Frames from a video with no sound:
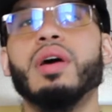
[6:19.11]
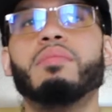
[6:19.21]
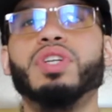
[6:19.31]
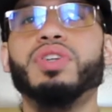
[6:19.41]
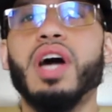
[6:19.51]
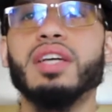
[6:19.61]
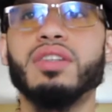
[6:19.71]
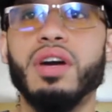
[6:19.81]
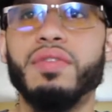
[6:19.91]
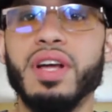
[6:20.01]
But you guys
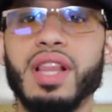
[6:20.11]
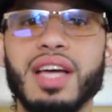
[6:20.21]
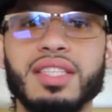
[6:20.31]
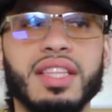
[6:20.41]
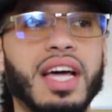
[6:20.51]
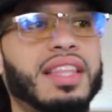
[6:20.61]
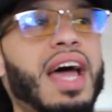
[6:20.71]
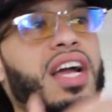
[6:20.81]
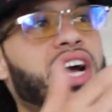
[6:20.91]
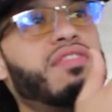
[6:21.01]
aren't realizing that
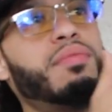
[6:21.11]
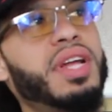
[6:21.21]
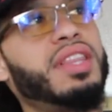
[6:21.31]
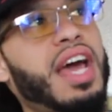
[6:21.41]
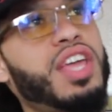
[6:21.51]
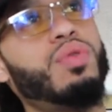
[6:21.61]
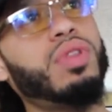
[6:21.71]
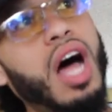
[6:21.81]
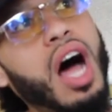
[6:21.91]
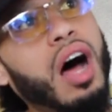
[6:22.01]
that government that you
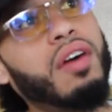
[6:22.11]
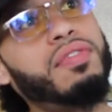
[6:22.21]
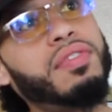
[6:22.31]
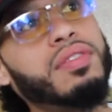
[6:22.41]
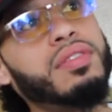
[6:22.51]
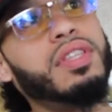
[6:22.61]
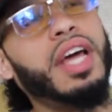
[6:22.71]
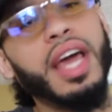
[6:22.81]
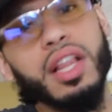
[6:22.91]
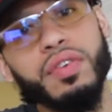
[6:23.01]
love,
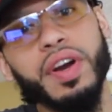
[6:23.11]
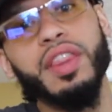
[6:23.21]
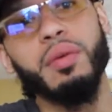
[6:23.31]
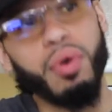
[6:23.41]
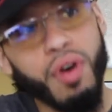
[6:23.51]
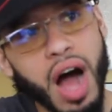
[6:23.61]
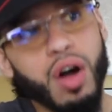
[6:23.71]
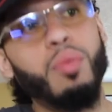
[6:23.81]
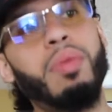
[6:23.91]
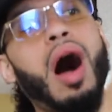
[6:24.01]
the Hillary, the Barack
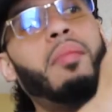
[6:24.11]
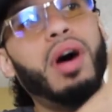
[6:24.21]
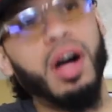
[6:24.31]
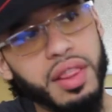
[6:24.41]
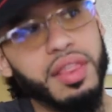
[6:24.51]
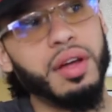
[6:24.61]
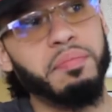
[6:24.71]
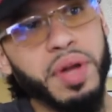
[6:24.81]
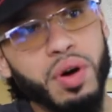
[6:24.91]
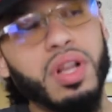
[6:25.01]
Obama,
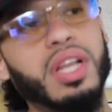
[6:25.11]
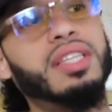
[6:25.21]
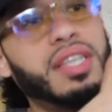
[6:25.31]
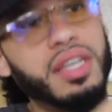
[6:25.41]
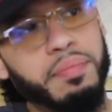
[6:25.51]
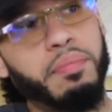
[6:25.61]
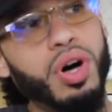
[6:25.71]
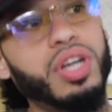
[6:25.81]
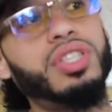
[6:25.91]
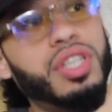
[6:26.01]
the Bill Clinton, the
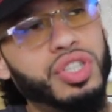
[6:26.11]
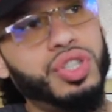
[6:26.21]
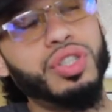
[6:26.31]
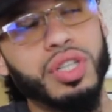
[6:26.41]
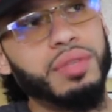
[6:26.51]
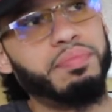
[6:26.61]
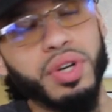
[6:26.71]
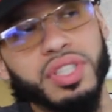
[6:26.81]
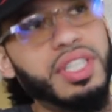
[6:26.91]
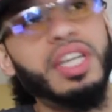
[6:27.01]
Bush, the
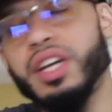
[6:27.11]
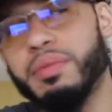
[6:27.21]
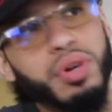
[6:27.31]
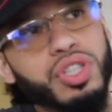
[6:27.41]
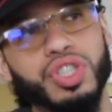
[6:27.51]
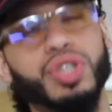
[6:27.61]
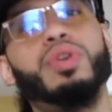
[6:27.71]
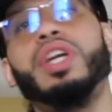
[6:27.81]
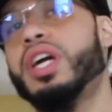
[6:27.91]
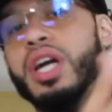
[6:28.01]
Bush Sr., Bush
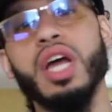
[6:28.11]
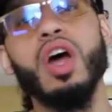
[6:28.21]
Jr.,